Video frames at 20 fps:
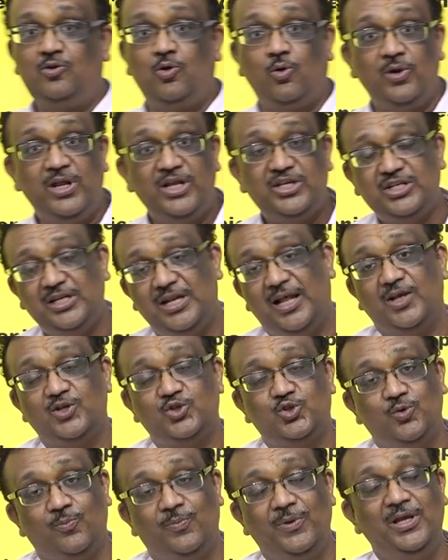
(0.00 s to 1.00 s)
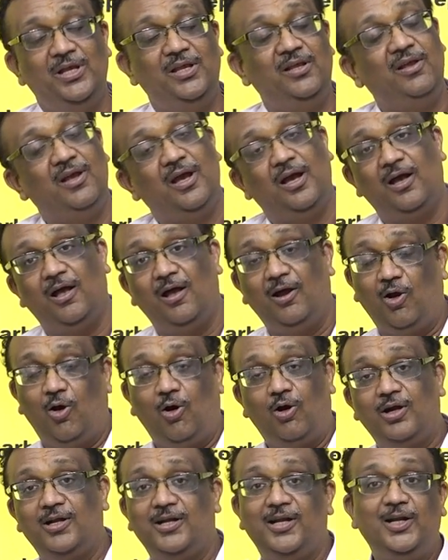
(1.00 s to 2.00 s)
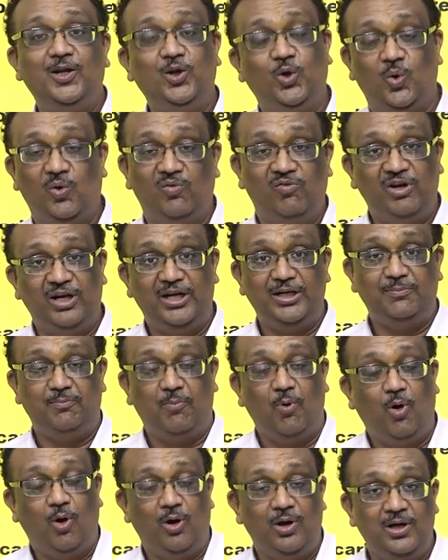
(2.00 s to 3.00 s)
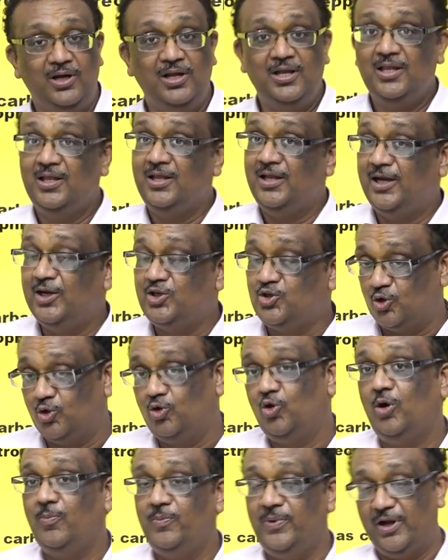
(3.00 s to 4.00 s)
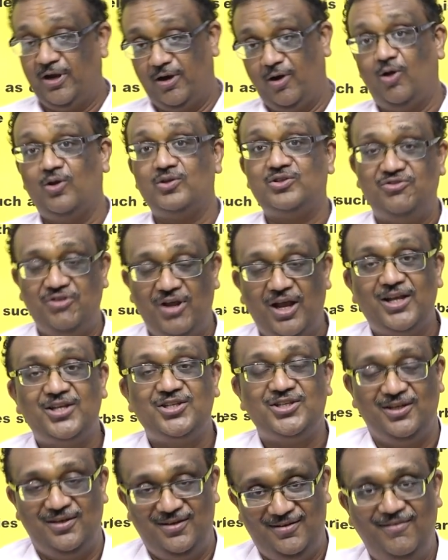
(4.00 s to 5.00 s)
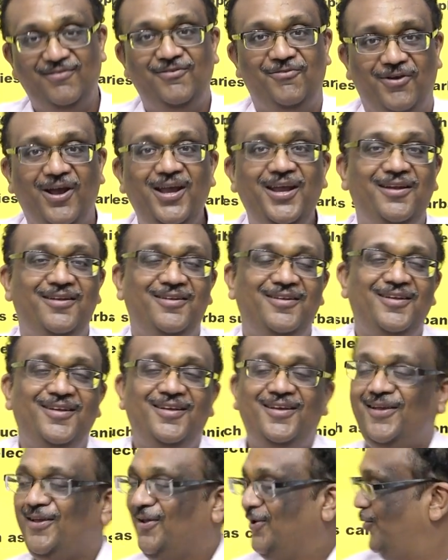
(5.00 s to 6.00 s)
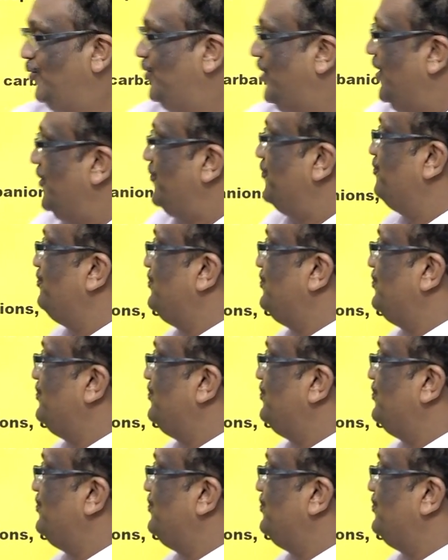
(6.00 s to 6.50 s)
donation has to be a coordinate covalent bond. It should not be a redox reaction, right? Okay.